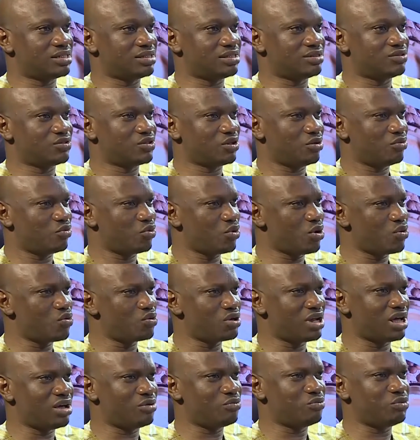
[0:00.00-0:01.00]
So what
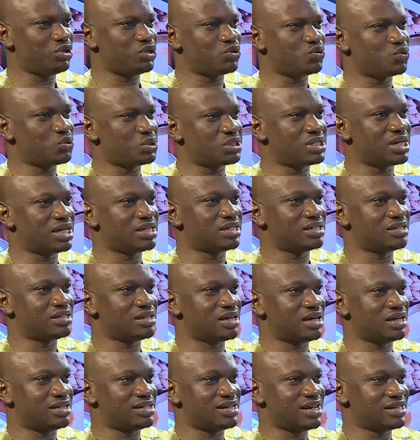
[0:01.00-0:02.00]
could be sweeter than
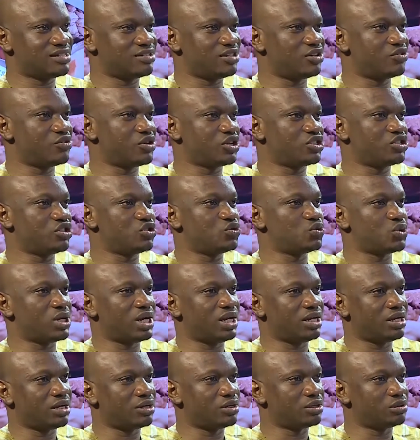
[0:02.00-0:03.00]
that? That's a
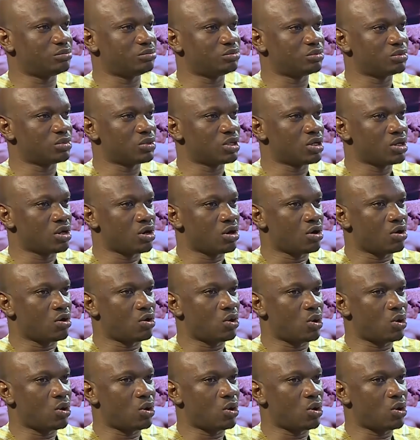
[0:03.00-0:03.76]
residual income.